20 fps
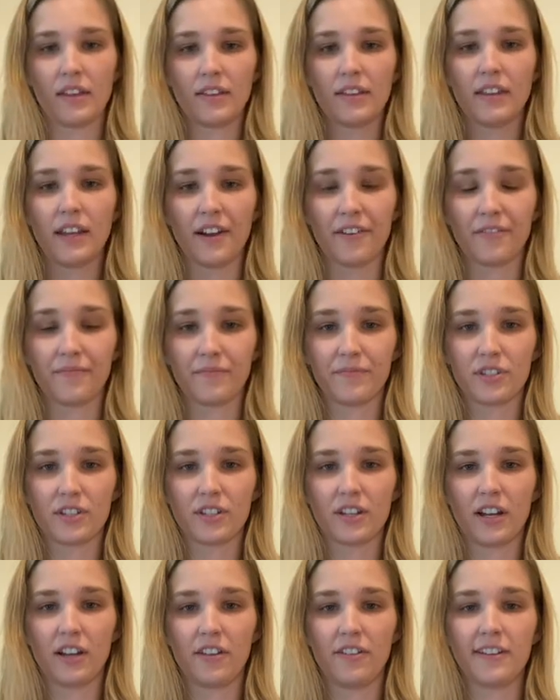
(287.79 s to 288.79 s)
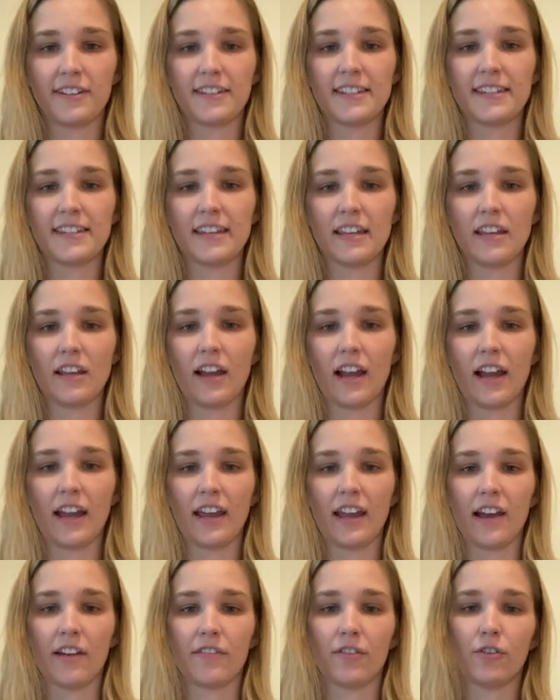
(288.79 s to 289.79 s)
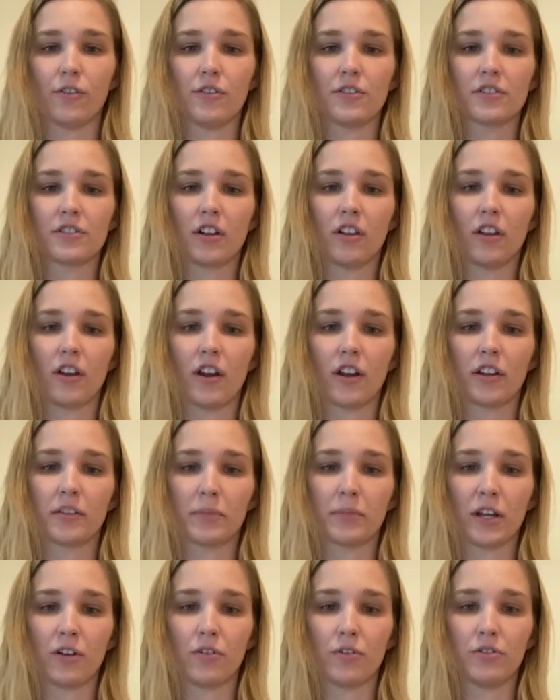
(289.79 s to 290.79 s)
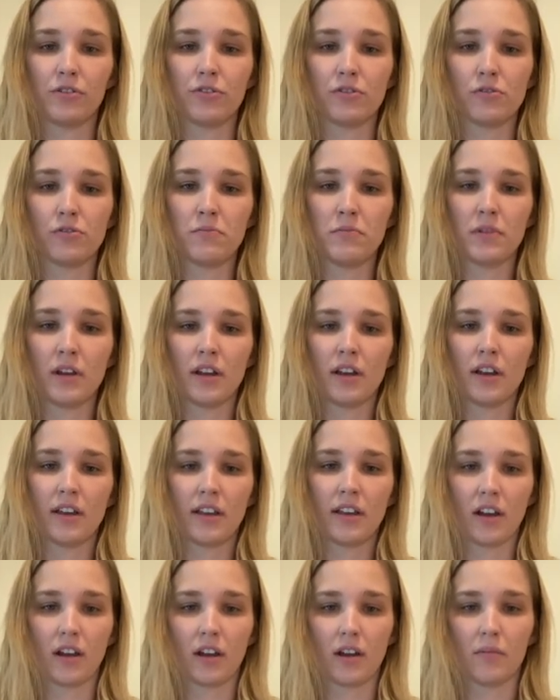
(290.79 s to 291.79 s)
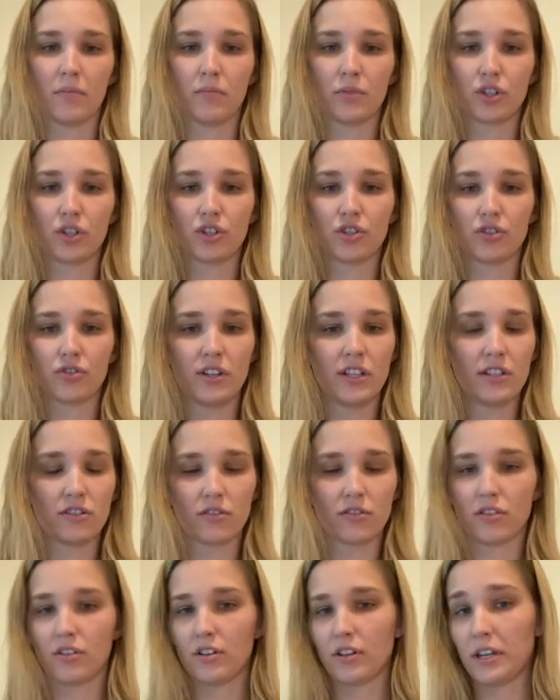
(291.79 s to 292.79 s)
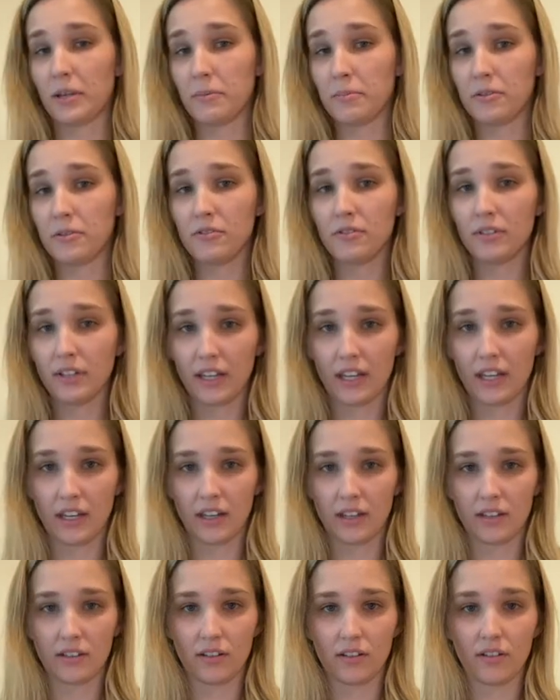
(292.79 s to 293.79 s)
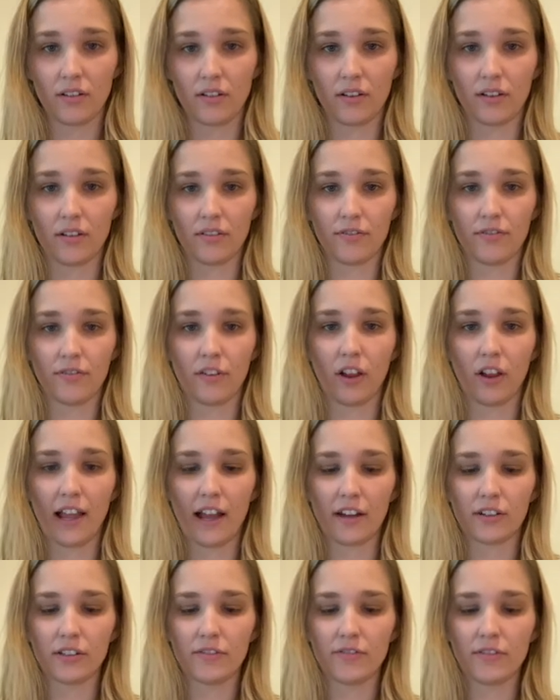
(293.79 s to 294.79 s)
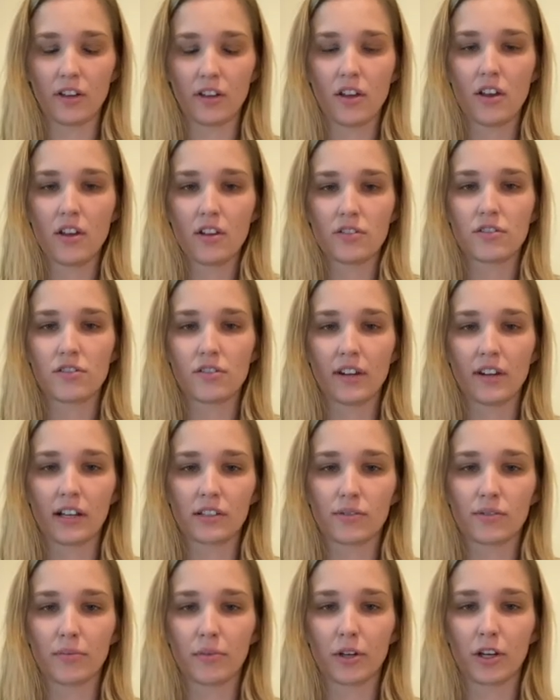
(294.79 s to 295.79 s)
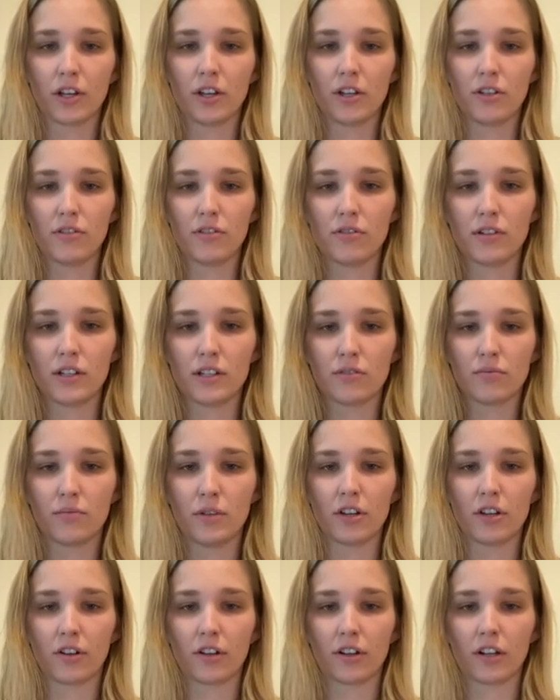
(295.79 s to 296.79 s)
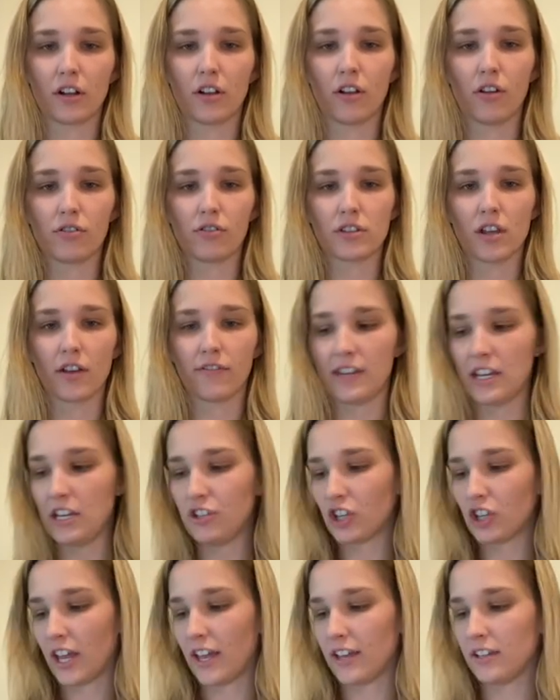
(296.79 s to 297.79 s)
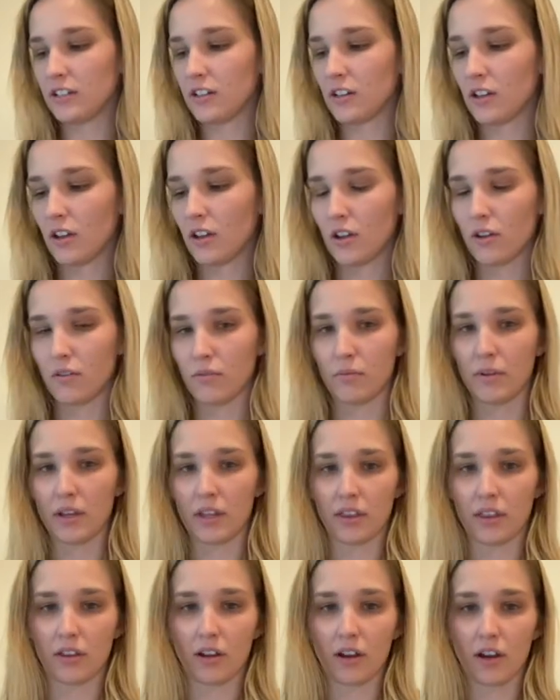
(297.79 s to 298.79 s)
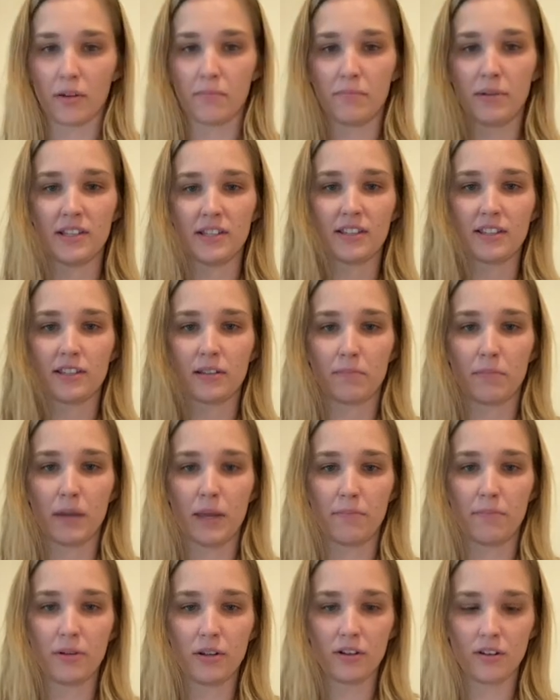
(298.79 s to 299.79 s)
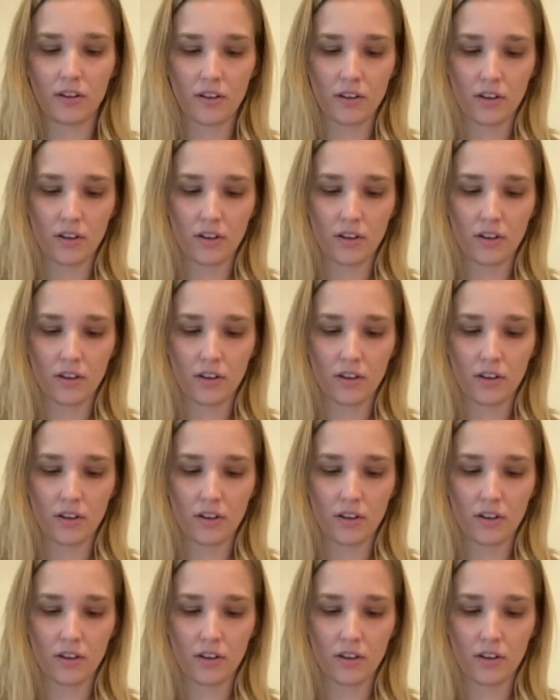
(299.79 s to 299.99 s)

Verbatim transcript: There. So now you can see I have holes along my whole tube. Um, which treats or kibble can uh, fall out of. So next what we're going to do is we are going to close off each end with our pieces of paper.